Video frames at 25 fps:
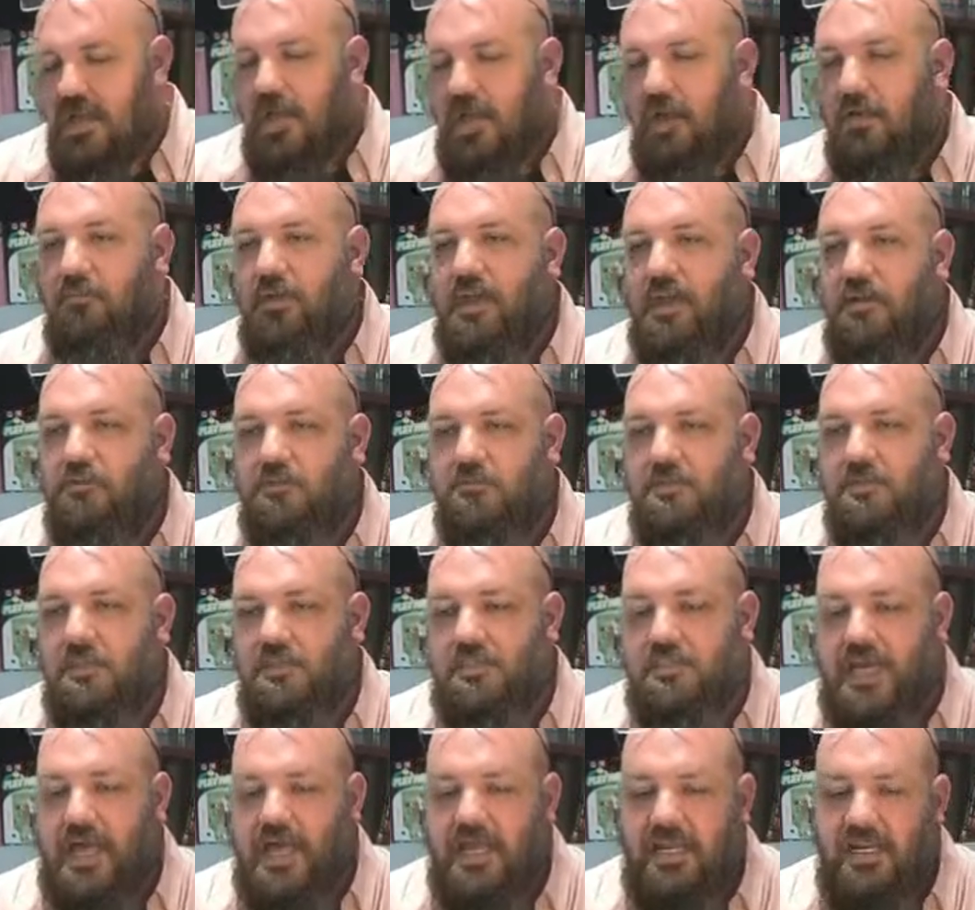Beowulf's
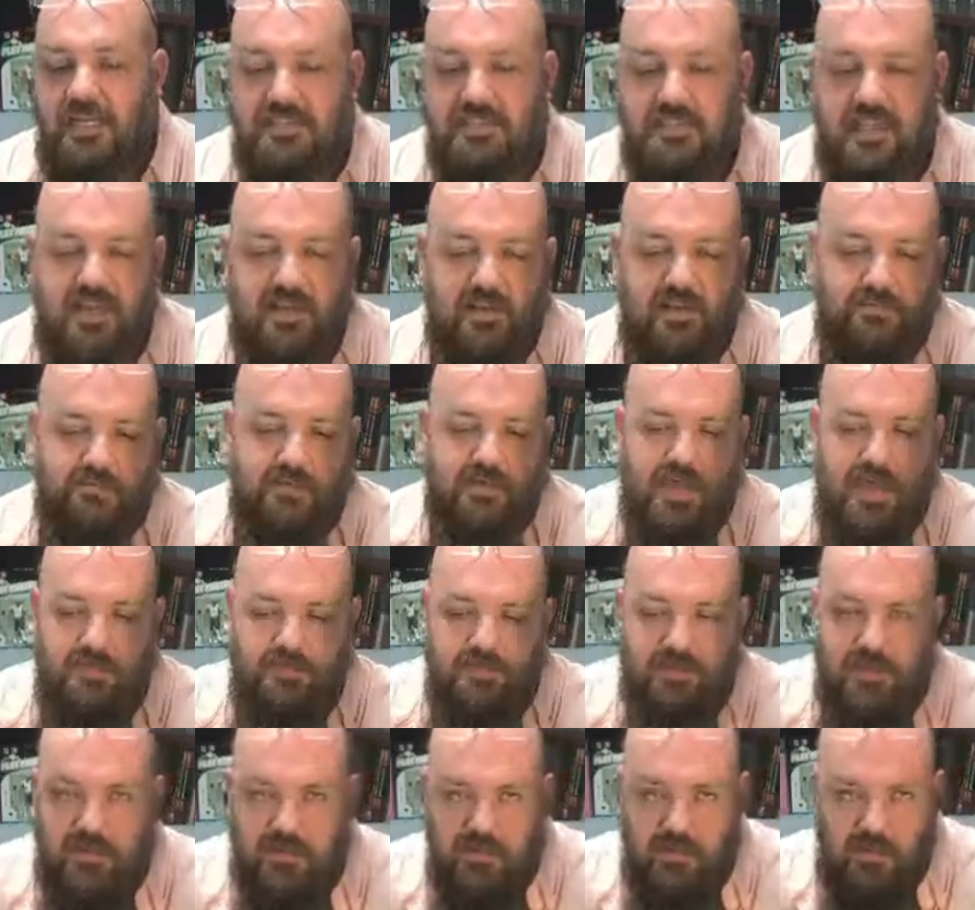decided he's not going to fight with
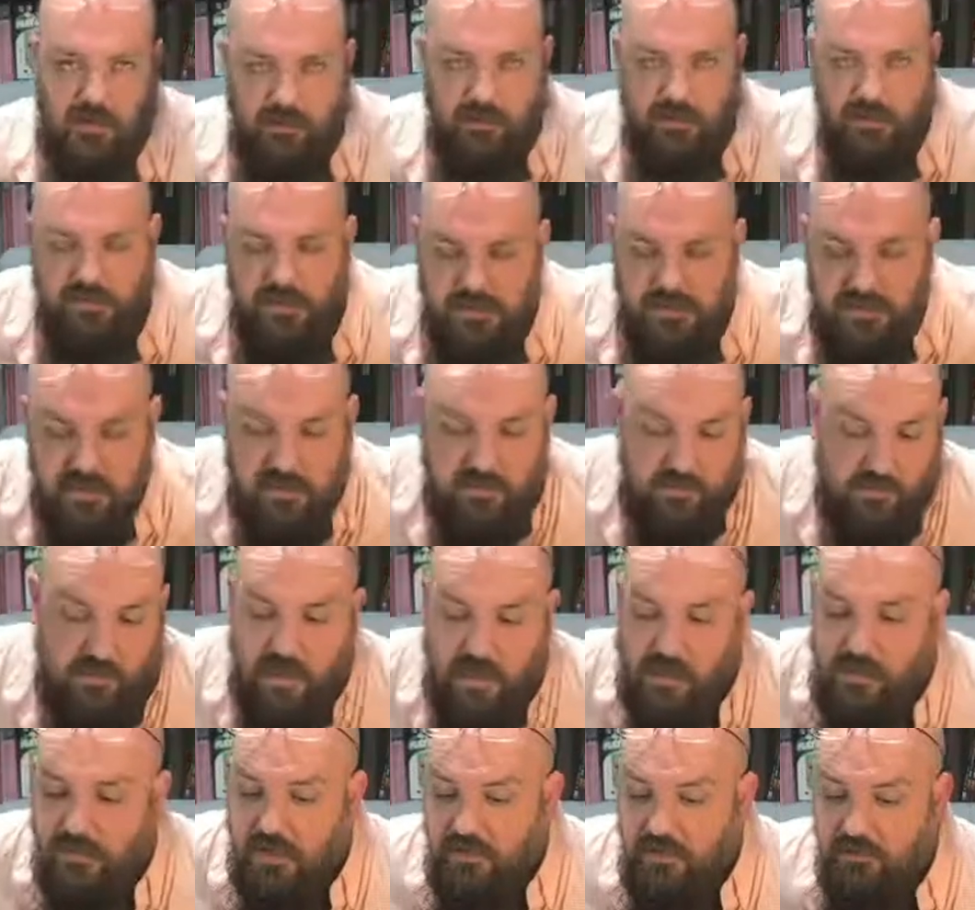any armor. He says,
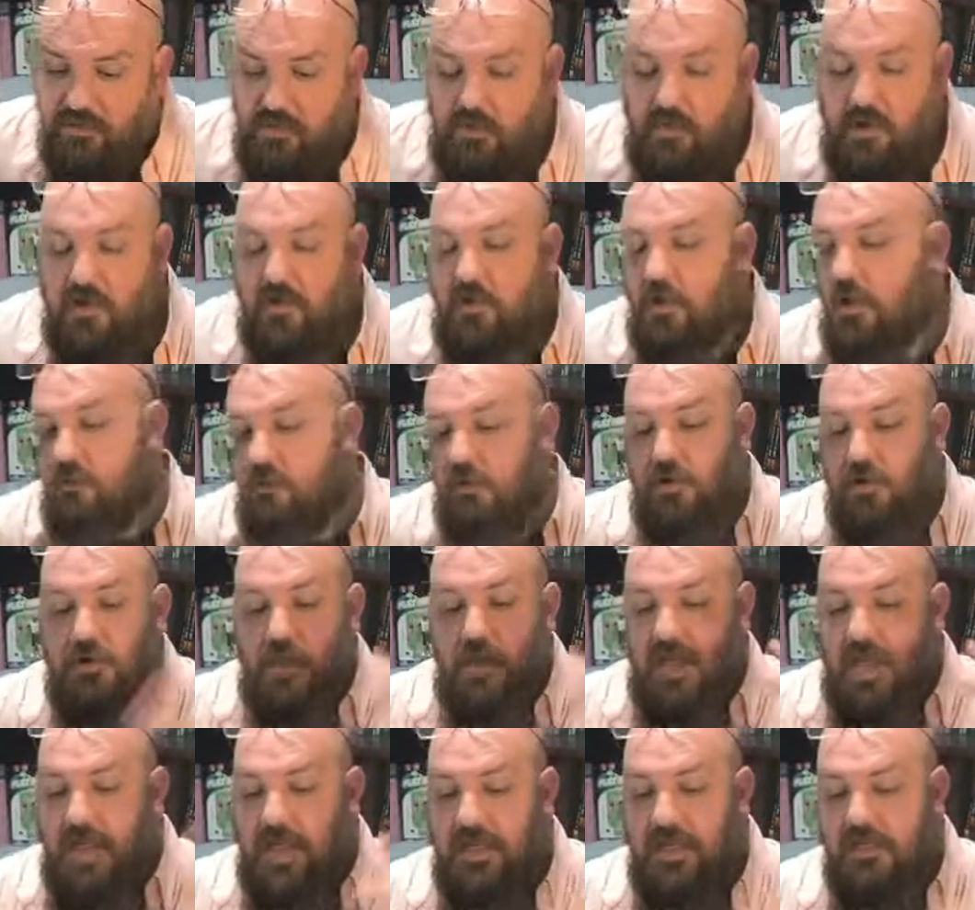Grendel doesn't wear armor.
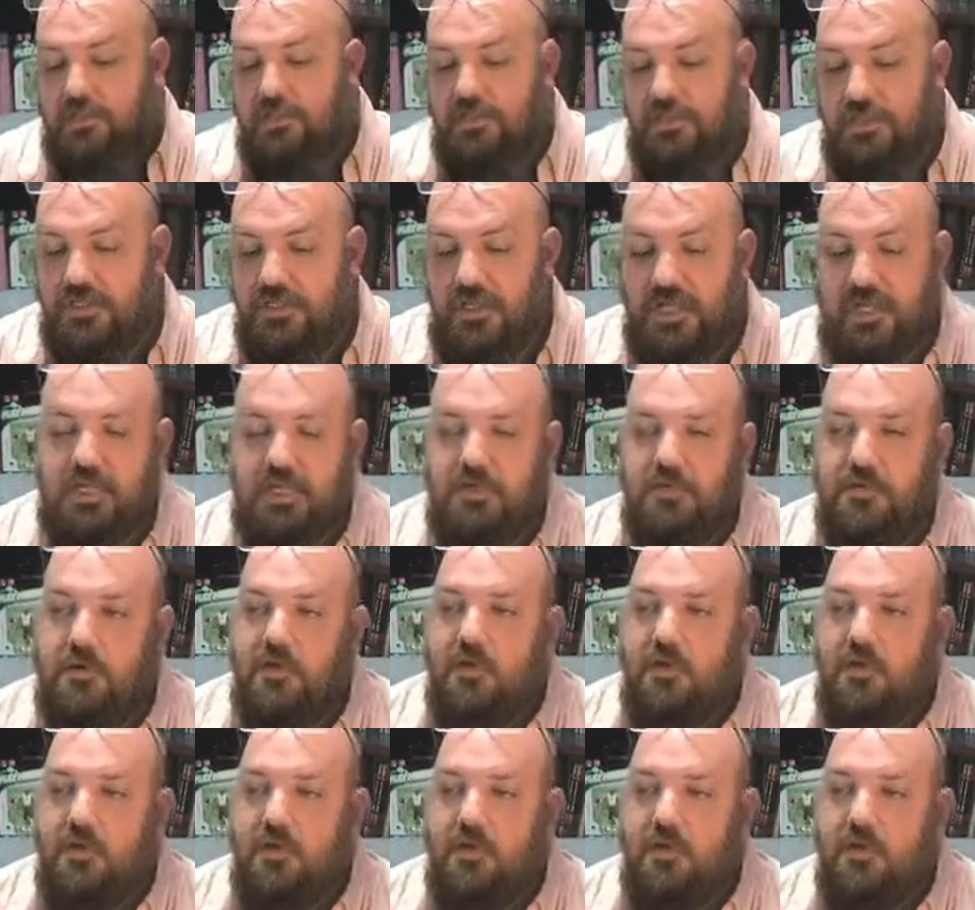I shouldn't either.